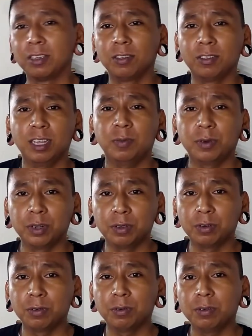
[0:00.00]
So that's pretty
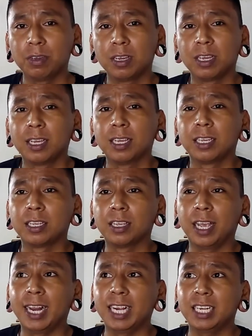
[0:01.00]
cool.
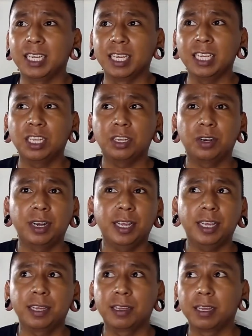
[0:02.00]
Then actually
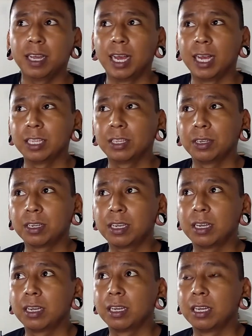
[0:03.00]
yesterday, I took
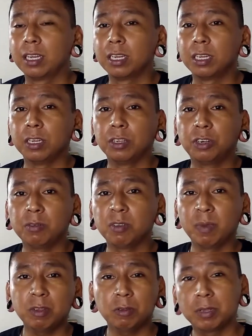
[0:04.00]
a trip
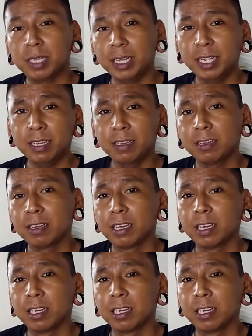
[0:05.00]
to Mexico City